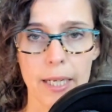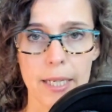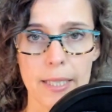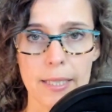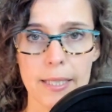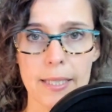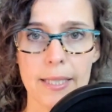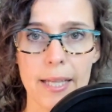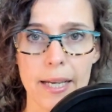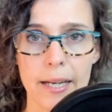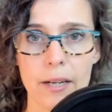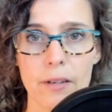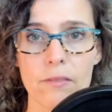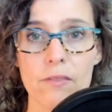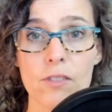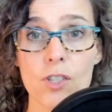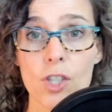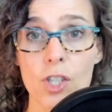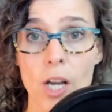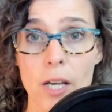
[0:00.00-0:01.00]
instead
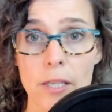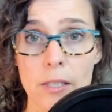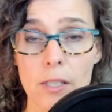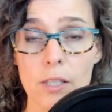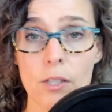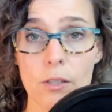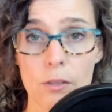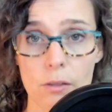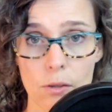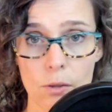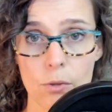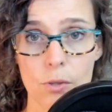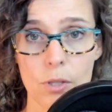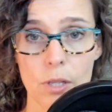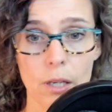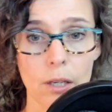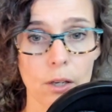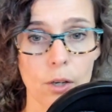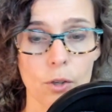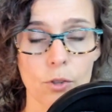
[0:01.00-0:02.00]
of just
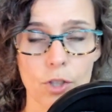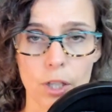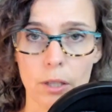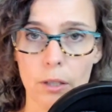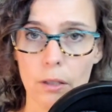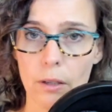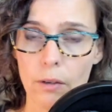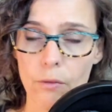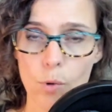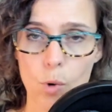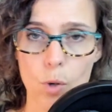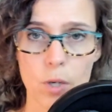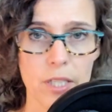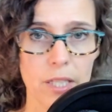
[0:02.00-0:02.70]
using coaching. Of course, I